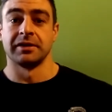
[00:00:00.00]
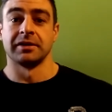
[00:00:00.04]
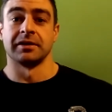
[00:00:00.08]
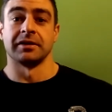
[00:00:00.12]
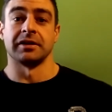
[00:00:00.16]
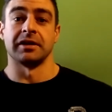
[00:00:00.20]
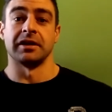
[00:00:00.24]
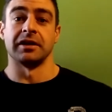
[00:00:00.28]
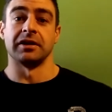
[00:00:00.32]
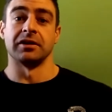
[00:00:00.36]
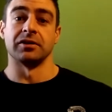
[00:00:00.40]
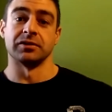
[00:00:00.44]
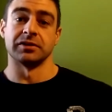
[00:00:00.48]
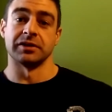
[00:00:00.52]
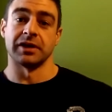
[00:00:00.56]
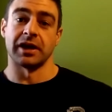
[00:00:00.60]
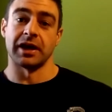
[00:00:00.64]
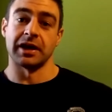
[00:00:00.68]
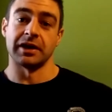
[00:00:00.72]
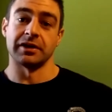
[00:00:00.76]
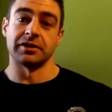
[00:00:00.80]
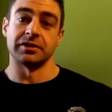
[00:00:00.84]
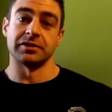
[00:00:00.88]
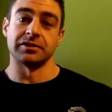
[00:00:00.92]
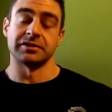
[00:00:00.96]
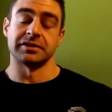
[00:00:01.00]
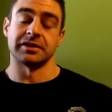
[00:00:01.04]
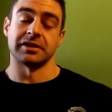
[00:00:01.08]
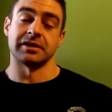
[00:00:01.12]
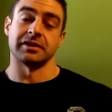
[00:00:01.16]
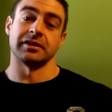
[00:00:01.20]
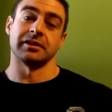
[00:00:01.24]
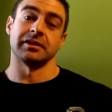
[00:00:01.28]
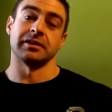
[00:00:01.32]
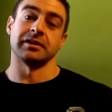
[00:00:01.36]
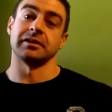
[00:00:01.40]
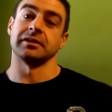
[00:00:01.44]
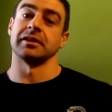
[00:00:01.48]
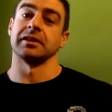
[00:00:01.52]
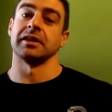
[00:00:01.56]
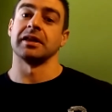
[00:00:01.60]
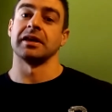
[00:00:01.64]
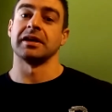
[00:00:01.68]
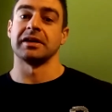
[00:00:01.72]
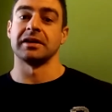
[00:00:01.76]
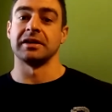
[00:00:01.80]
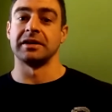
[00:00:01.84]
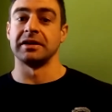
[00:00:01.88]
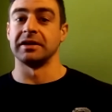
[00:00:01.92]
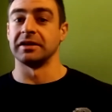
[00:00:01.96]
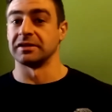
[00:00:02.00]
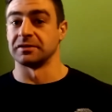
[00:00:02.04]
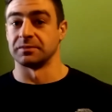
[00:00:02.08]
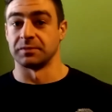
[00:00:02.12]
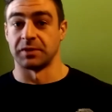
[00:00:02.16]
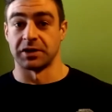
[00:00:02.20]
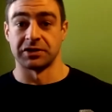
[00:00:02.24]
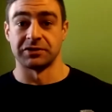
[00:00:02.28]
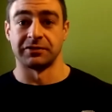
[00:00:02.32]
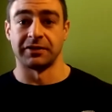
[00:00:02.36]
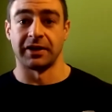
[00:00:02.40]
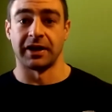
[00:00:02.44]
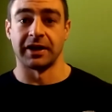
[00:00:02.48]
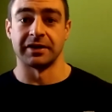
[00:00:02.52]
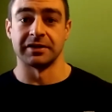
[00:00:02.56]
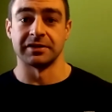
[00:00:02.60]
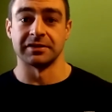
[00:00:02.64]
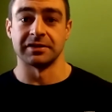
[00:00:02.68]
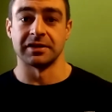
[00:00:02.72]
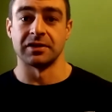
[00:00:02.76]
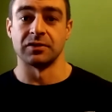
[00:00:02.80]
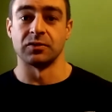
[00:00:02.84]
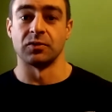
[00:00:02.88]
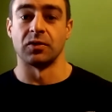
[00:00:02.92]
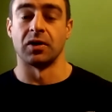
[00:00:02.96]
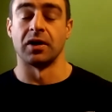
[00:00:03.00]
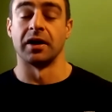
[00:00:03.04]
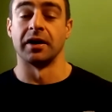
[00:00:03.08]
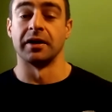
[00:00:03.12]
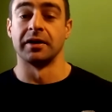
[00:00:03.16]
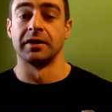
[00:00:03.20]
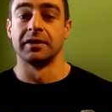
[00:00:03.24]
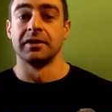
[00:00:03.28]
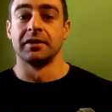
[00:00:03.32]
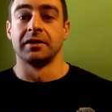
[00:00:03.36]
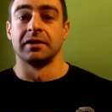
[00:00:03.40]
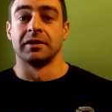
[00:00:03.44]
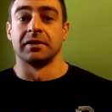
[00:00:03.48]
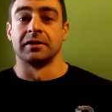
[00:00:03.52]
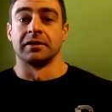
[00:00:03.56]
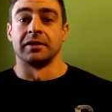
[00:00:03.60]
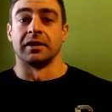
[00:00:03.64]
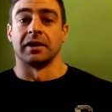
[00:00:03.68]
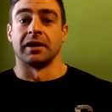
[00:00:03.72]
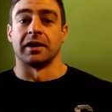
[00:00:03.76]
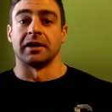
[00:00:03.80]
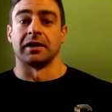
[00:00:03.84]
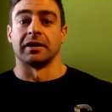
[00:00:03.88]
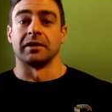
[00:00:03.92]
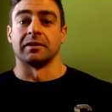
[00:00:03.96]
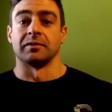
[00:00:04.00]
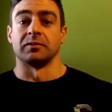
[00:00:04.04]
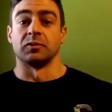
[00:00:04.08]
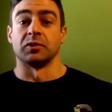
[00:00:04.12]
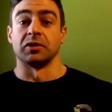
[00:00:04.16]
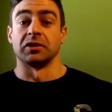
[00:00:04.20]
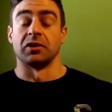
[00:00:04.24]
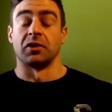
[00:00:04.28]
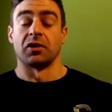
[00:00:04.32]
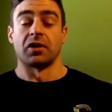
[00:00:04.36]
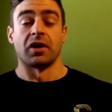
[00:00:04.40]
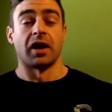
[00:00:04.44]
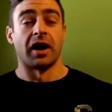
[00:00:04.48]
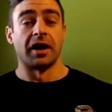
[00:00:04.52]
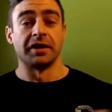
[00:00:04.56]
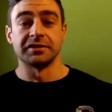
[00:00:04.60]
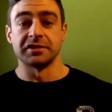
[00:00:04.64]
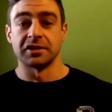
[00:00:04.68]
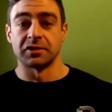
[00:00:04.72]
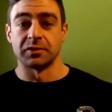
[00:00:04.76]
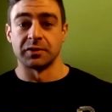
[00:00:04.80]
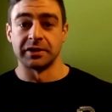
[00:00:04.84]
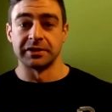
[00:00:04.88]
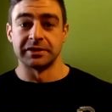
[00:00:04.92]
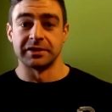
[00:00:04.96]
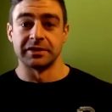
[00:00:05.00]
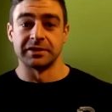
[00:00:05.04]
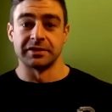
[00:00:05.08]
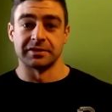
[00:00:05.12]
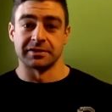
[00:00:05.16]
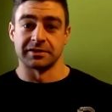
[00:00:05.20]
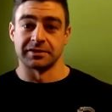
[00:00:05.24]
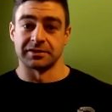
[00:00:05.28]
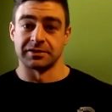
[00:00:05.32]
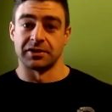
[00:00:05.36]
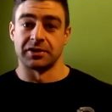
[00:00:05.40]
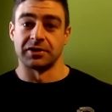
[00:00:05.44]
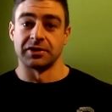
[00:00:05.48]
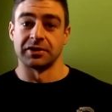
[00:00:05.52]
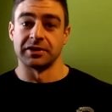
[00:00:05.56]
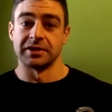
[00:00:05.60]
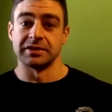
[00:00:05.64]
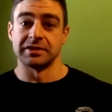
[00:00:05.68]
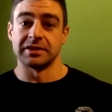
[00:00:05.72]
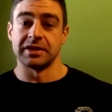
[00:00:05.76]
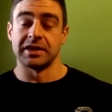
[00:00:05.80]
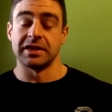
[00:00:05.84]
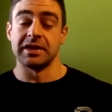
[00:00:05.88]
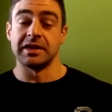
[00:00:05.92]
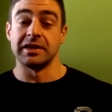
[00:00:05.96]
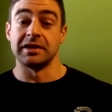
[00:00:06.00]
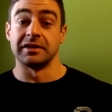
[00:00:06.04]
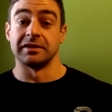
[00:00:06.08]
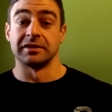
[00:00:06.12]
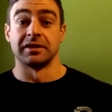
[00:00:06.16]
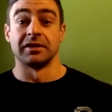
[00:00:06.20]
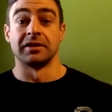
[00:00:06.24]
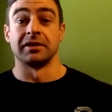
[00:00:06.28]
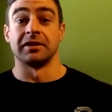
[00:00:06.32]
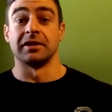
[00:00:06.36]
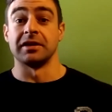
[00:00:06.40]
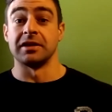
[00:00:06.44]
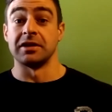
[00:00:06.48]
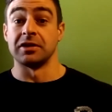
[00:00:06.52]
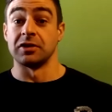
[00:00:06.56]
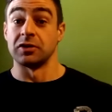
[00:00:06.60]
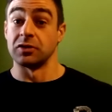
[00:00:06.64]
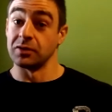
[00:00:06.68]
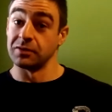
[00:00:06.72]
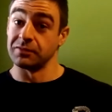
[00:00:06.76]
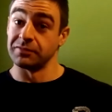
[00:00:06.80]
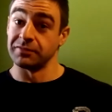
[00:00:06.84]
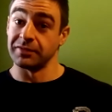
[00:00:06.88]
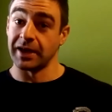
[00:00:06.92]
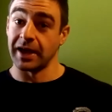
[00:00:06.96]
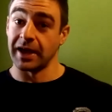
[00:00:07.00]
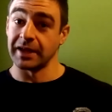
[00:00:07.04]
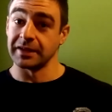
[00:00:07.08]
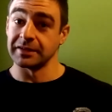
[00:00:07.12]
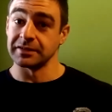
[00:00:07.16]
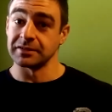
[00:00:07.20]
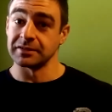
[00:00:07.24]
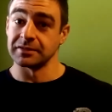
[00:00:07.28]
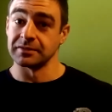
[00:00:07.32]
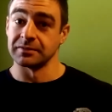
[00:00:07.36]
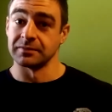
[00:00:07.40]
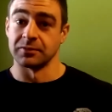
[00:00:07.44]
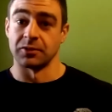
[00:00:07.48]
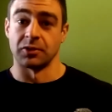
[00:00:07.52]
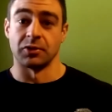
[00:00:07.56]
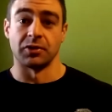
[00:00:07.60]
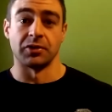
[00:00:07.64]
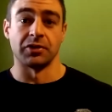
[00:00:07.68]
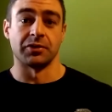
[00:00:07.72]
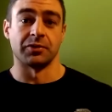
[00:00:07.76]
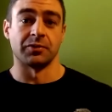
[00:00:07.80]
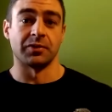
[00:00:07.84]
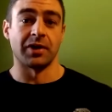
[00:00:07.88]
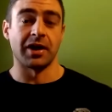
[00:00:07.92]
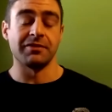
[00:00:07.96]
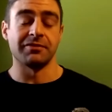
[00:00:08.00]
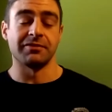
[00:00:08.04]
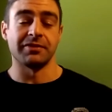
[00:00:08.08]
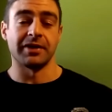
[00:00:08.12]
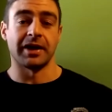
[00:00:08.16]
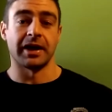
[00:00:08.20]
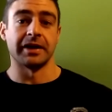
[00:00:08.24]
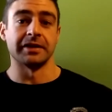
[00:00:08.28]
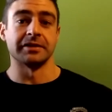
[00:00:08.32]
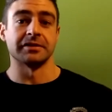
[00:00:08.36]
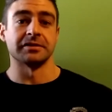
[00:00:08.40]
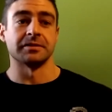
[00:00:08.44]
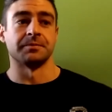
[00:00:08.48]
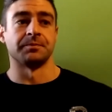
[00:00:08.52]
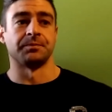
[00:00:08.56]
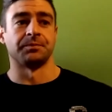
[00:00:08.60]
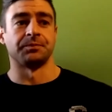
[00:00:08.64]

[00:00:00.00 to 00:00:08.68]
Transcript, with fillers: keto dieters tend to think that they can eat as much fat as they want um, with no consequences as long as they eat the good fats or the right fats.